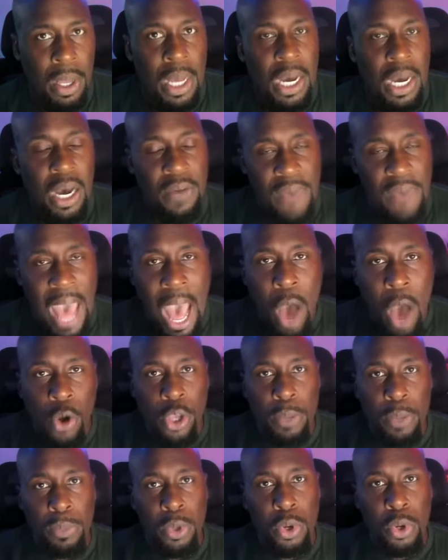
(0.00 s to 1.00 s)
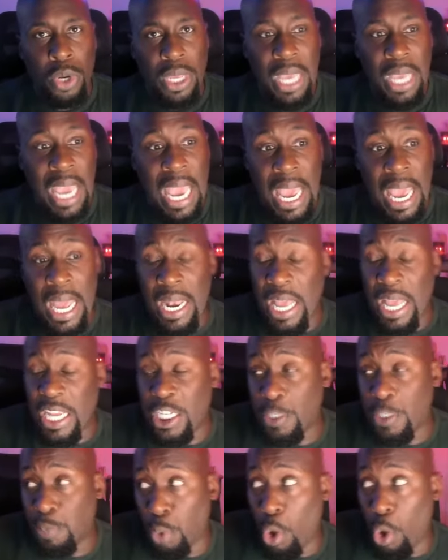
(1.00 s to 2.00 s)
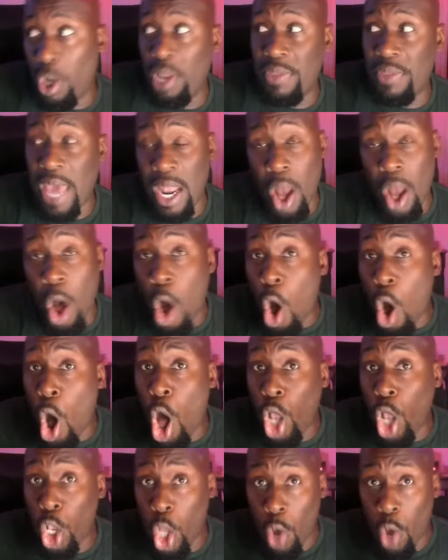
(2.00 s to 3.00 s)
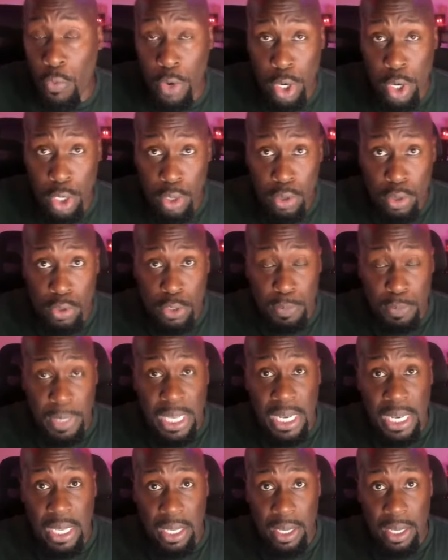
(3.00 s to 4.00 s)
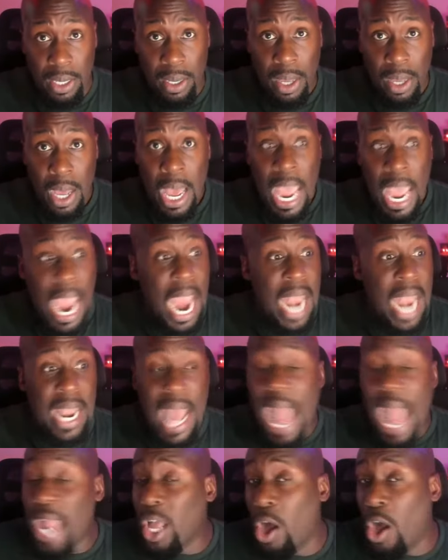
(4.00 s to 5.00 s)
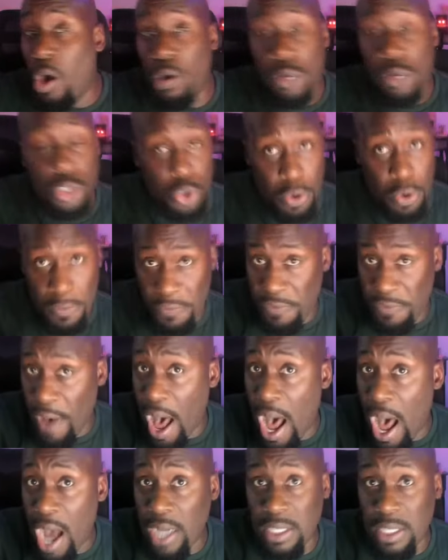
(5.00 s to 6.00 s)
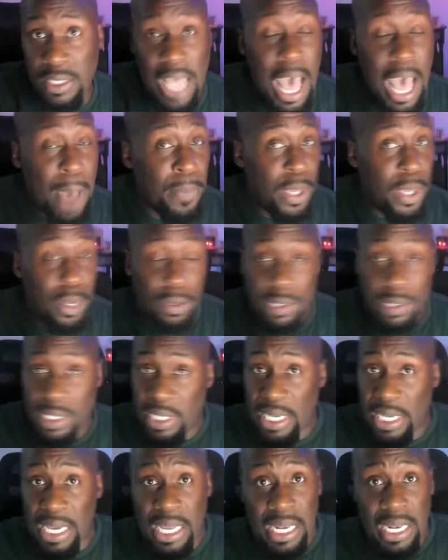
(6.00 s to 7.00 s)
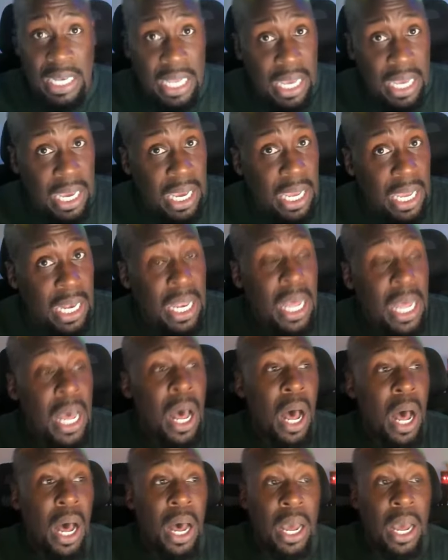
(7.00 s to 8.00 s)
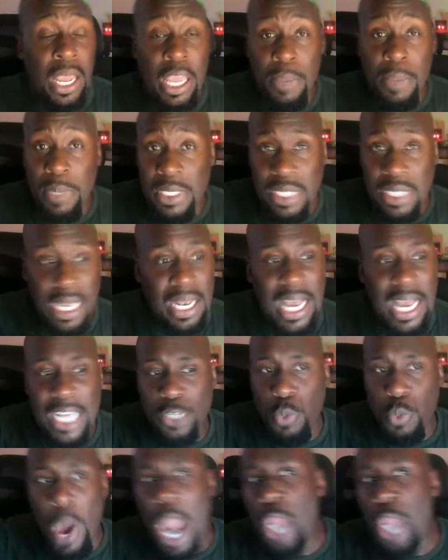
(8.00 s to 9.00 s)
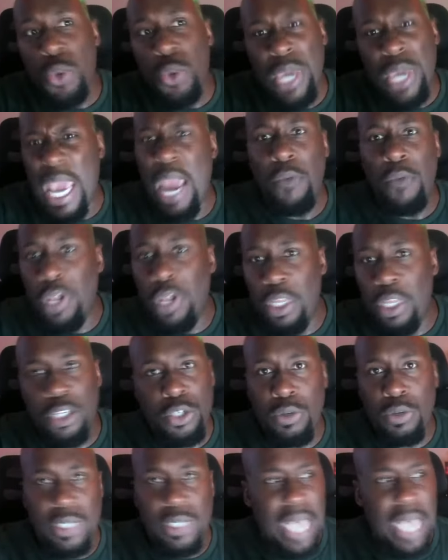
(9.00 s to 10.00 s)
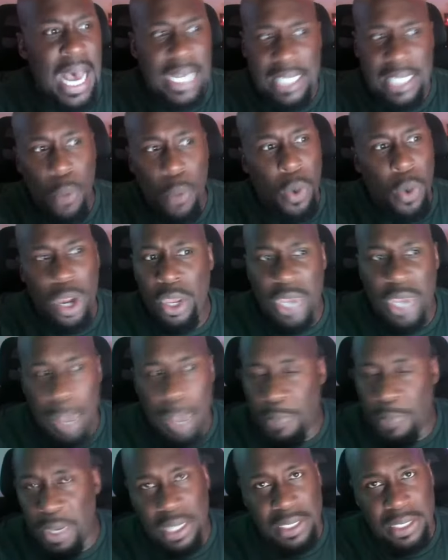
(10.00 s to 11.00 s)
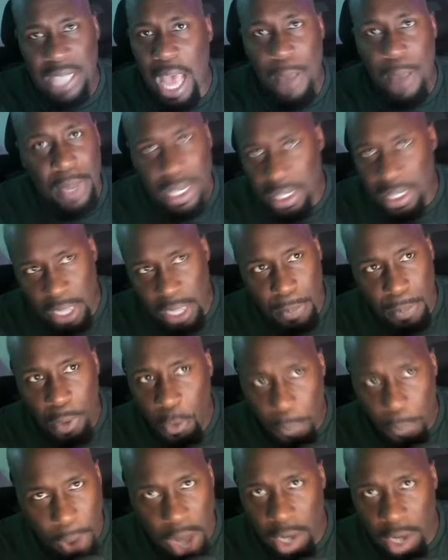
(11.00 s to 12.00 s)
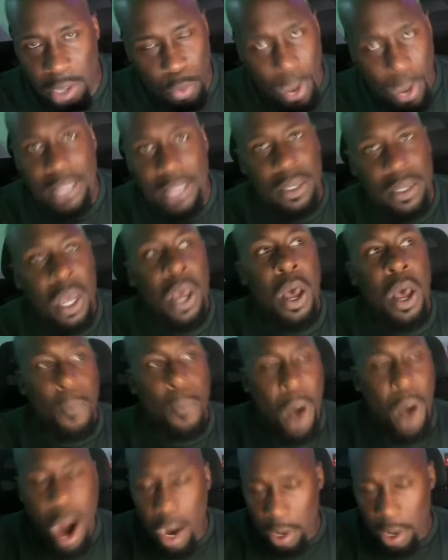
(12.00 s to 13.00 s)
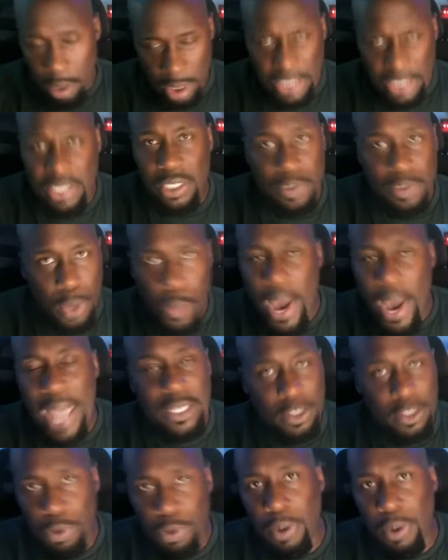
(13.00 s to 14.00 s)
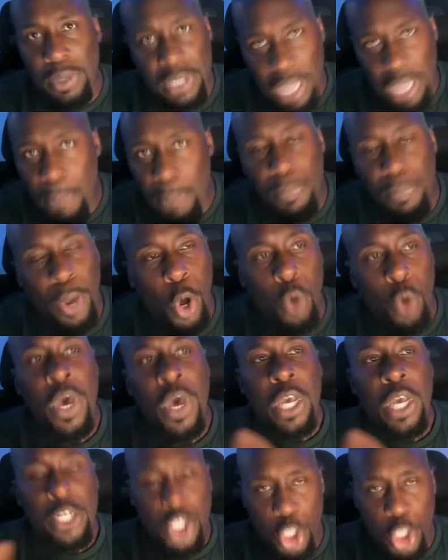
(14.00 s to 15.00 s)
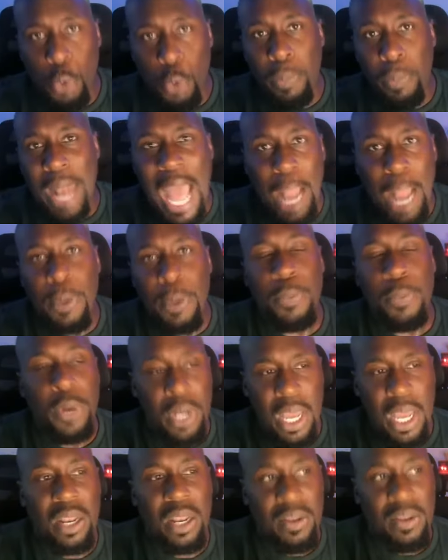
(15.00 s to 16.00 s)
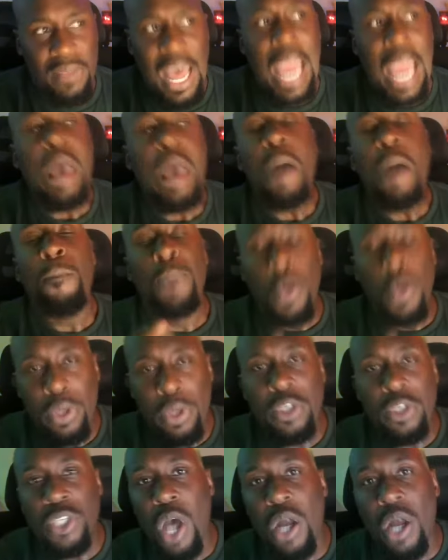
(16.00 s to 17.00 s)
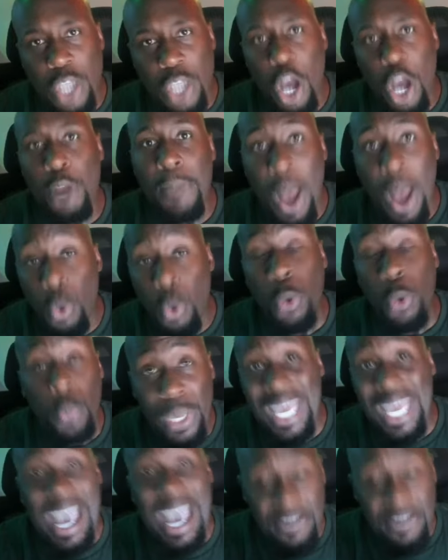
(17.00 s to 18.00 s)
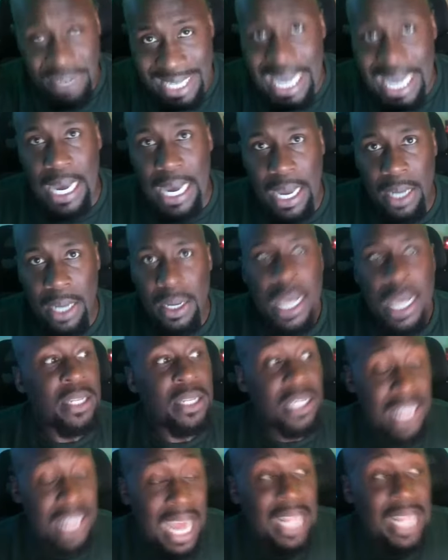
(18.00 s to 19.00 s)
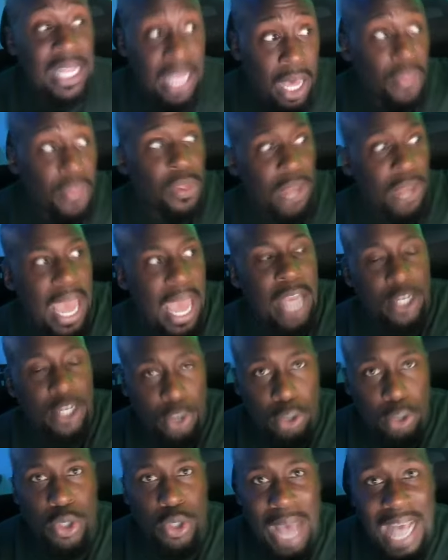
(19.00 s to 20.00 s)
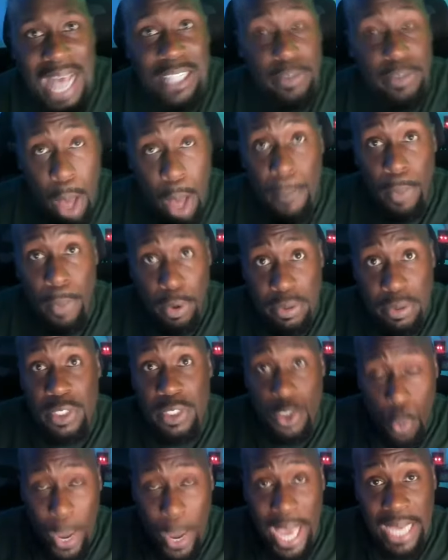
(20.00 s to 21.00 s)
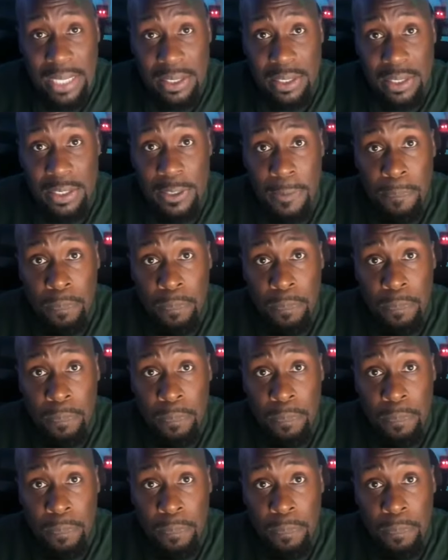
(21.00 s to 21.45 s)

of our community and exploiting that all over news media. And that goes on Fox, that be on CNN, NBC, and that's why you can't really choose sides. That way you can't pick a side, because they both part of the white part, the system of white supremacy, and they both show black people negative light. But when you start talking about what we have done, just like the other day I showed you guys about Moses West,